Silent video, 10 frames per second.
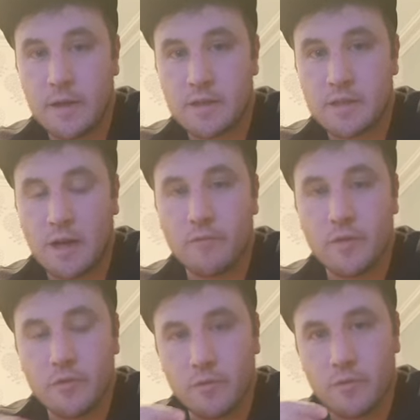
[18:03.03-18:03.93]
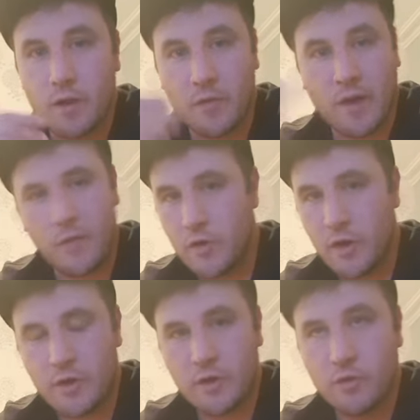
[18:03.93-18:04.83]
It's having, and that, and
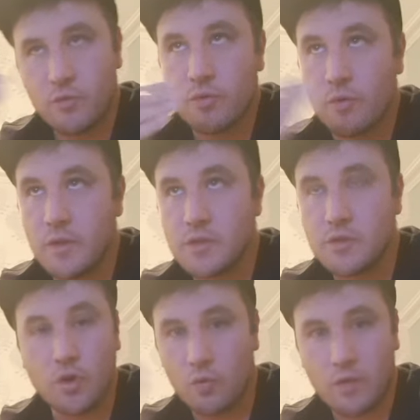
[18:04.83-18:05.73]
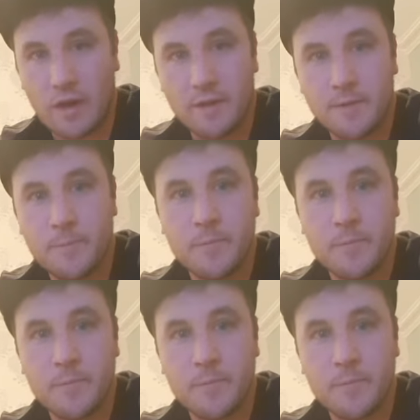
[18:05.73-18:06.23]
you don't always know that.